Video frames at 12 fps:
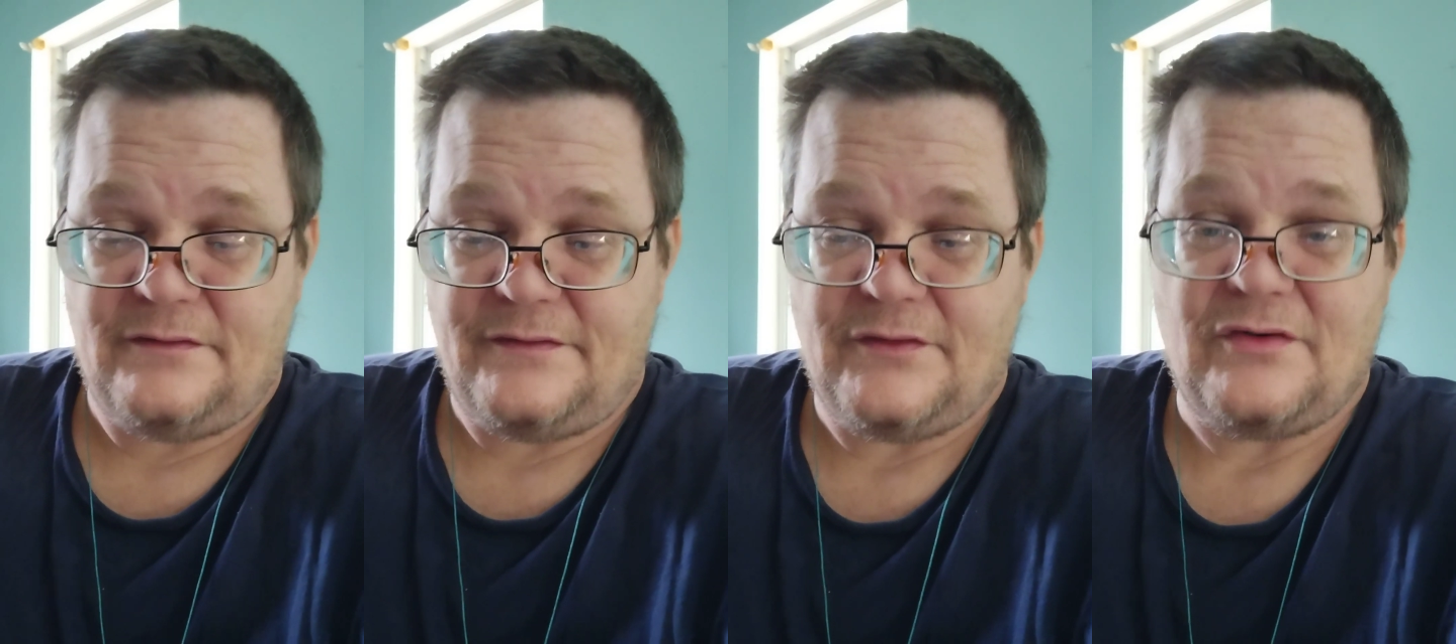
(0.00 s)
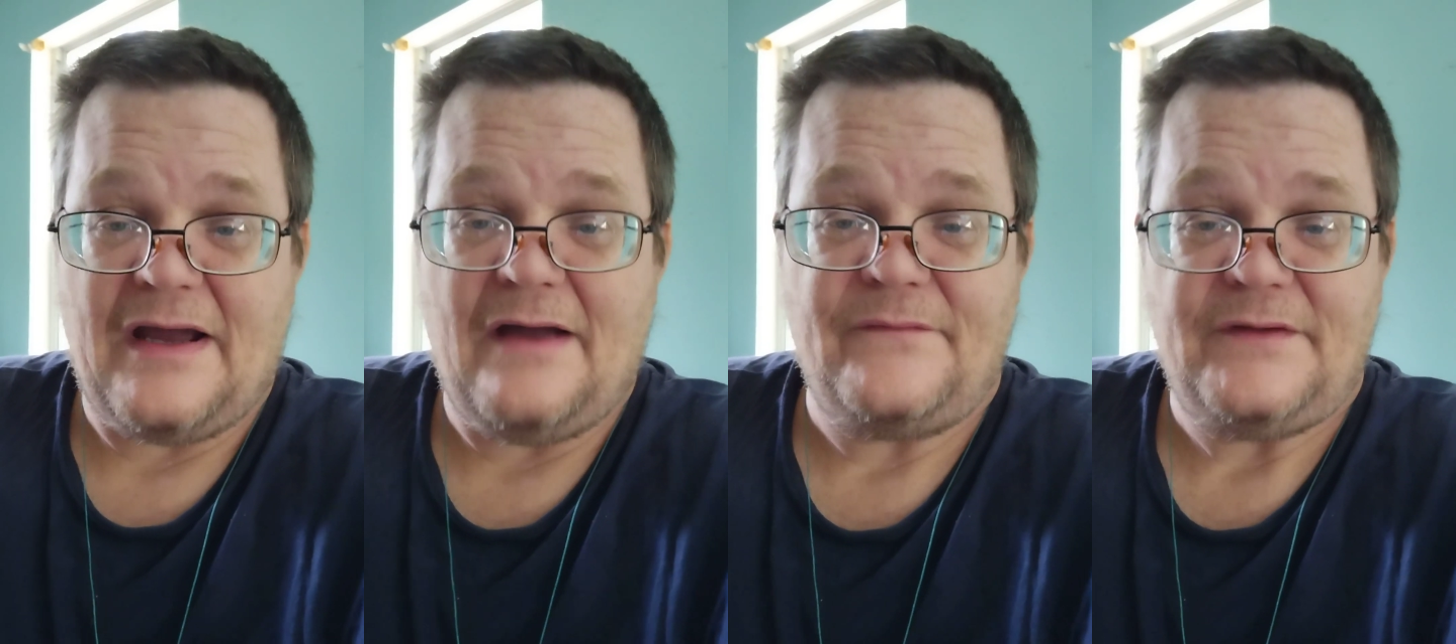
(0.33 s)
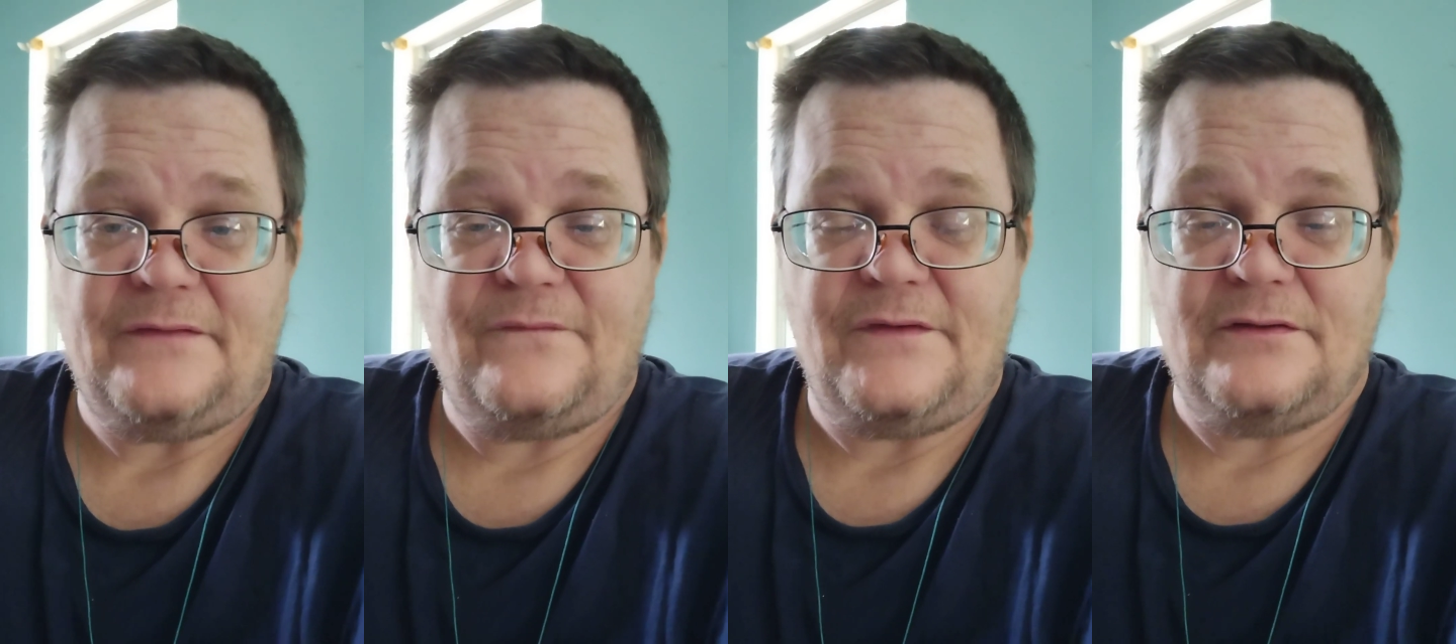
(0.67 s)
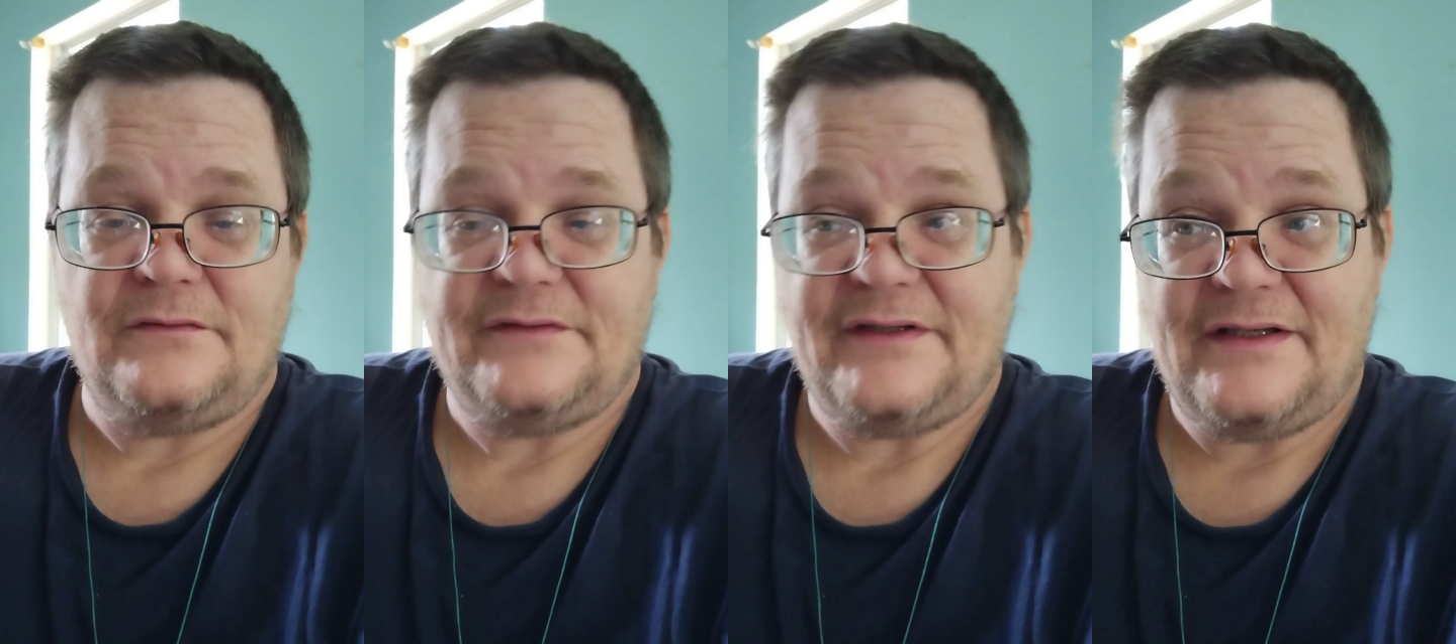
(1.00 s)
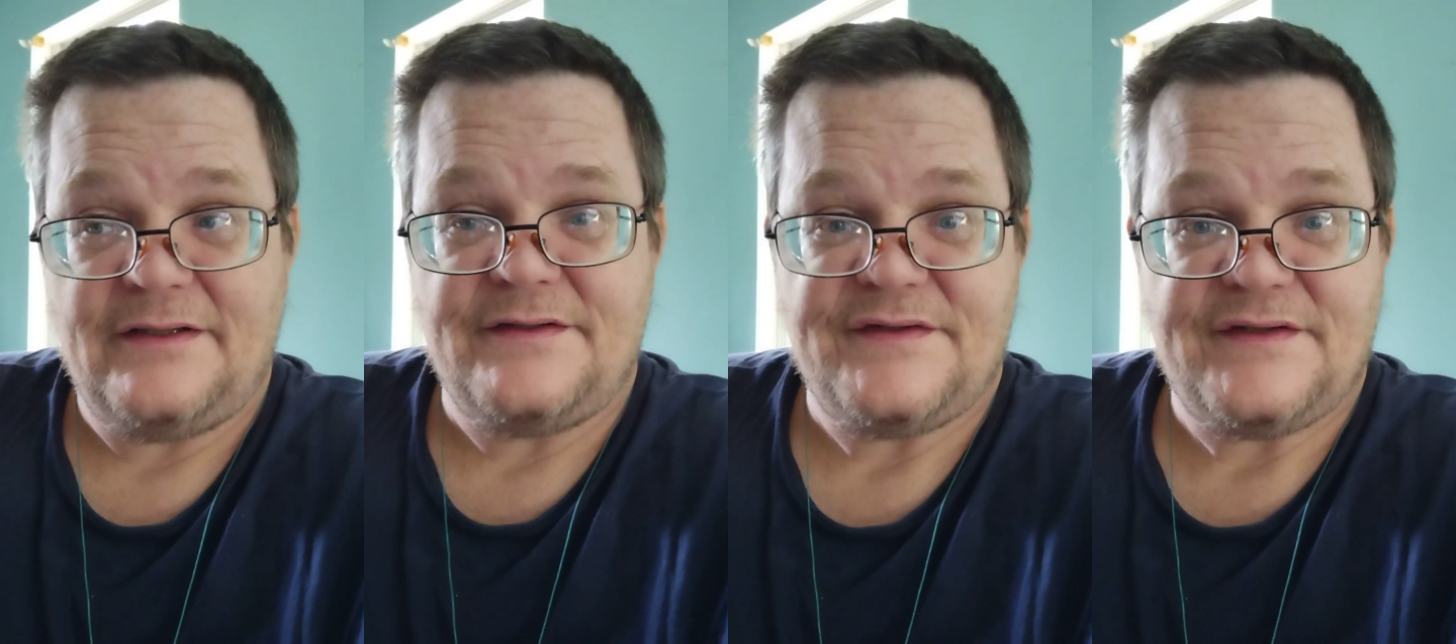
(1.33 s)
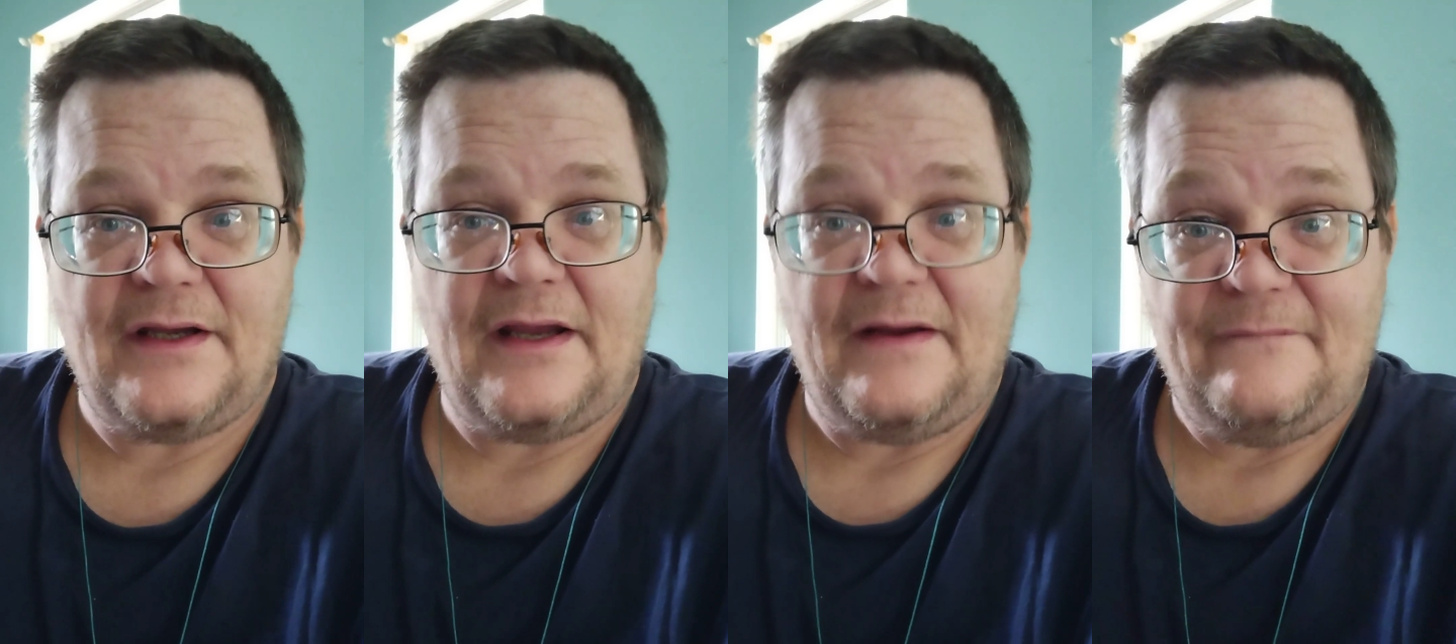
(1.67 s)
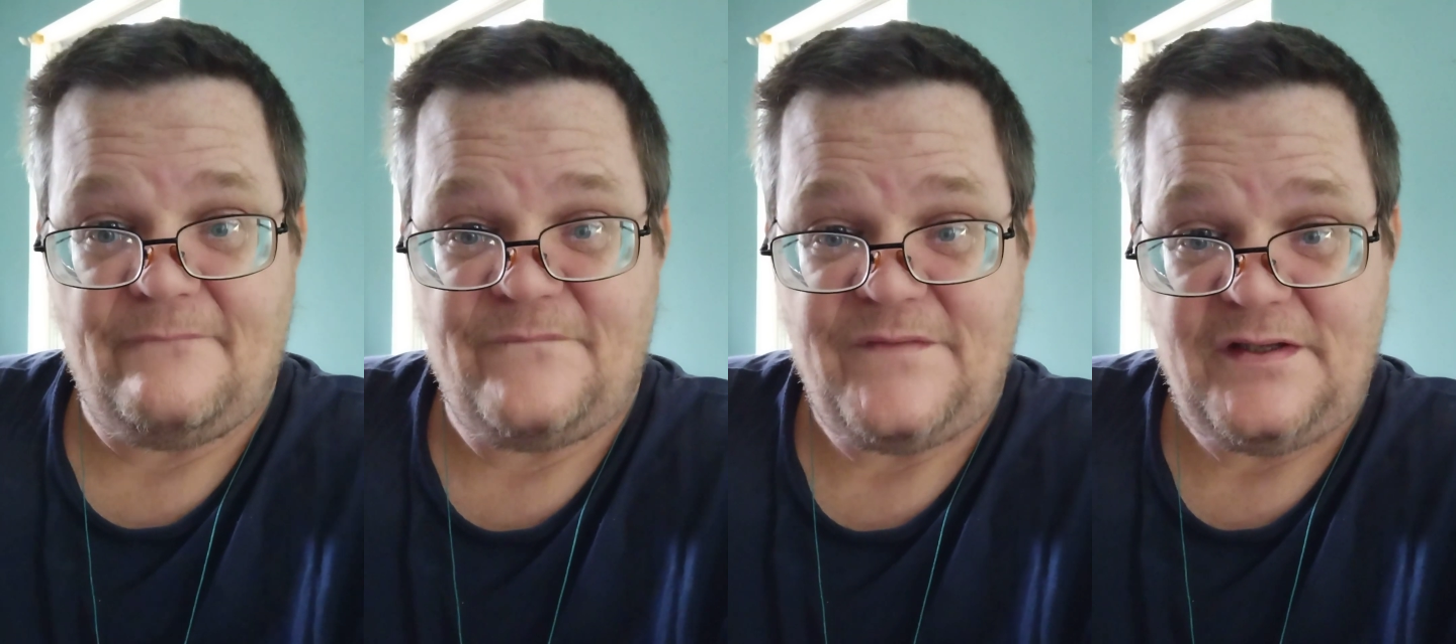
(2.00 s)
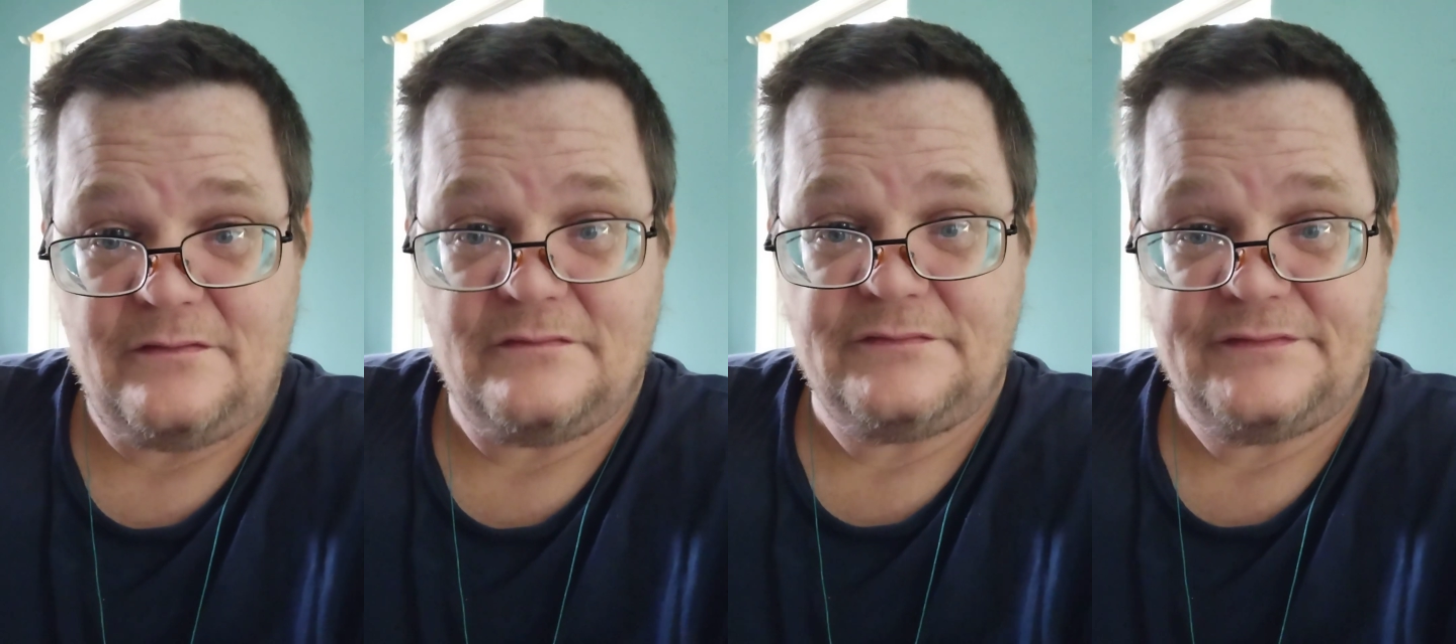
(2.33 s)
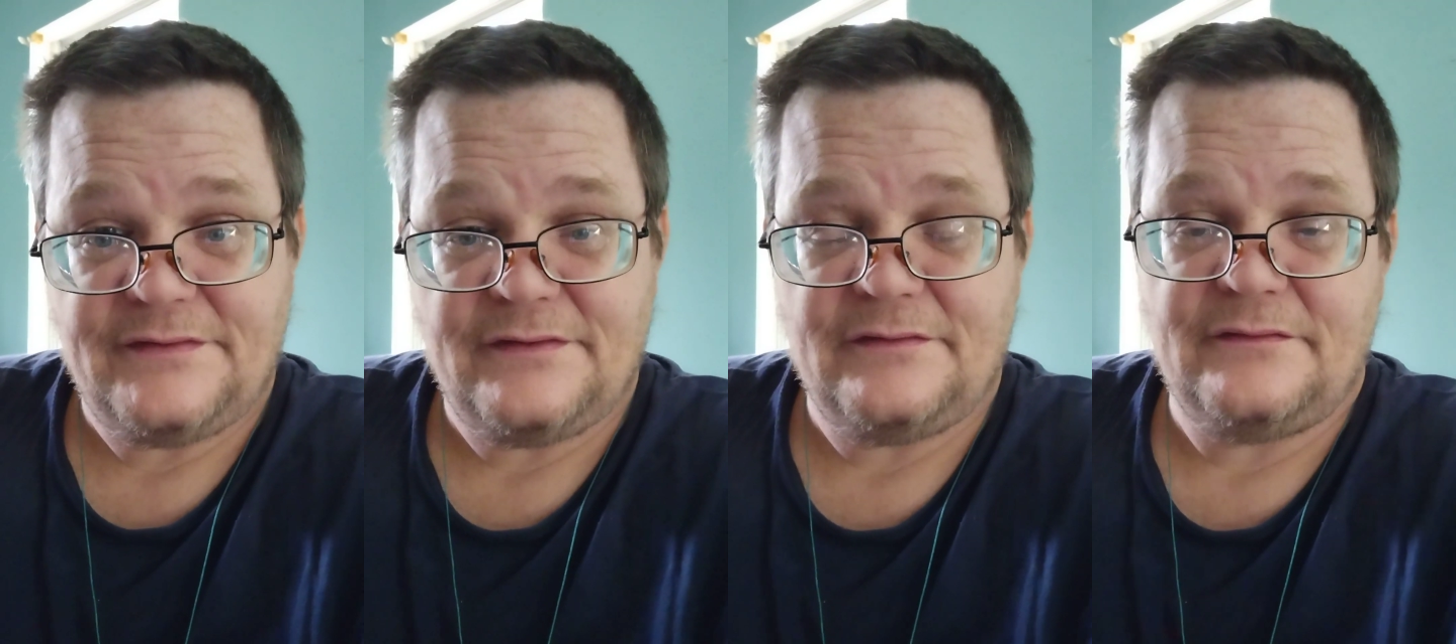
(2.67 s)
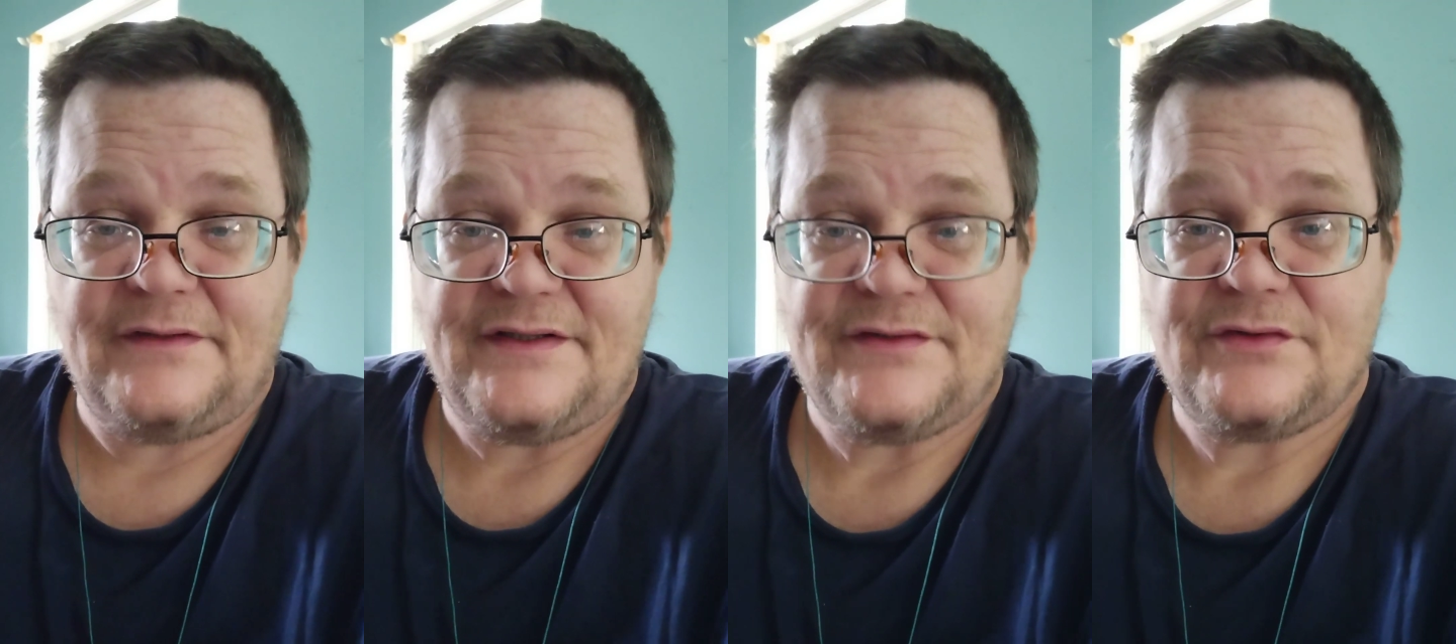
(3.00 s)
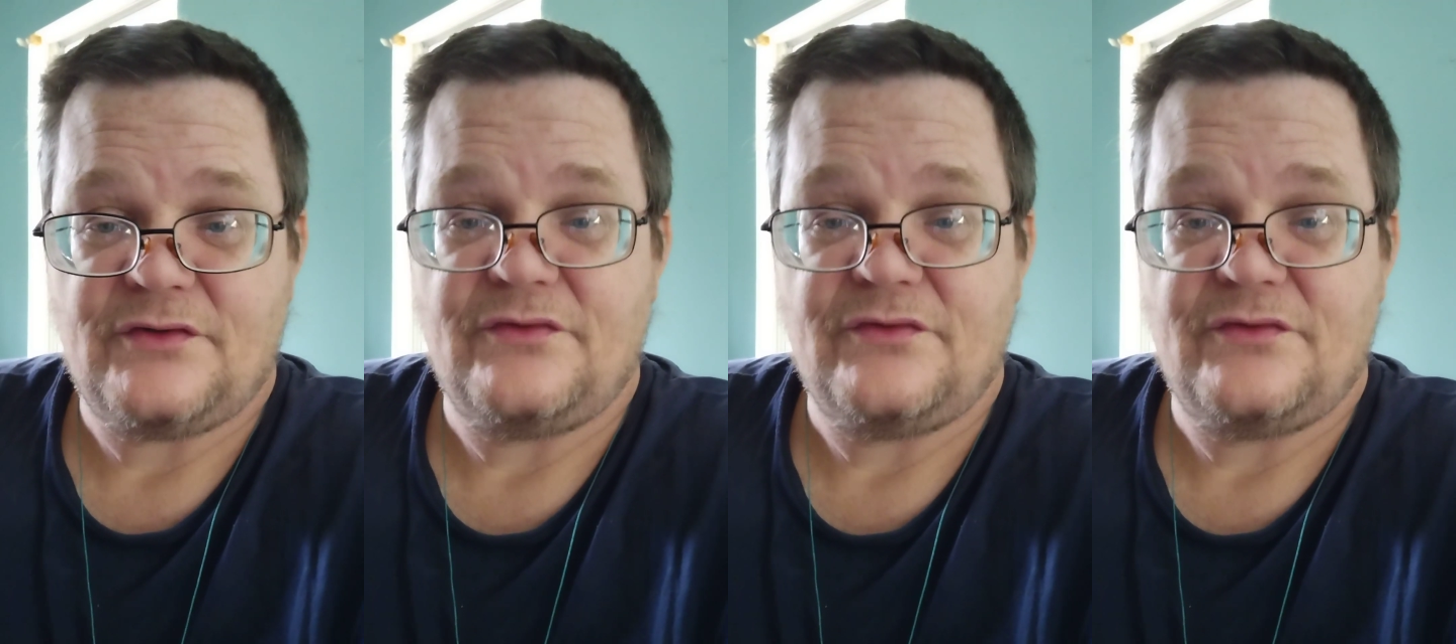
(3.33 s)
the gravity field is a field that is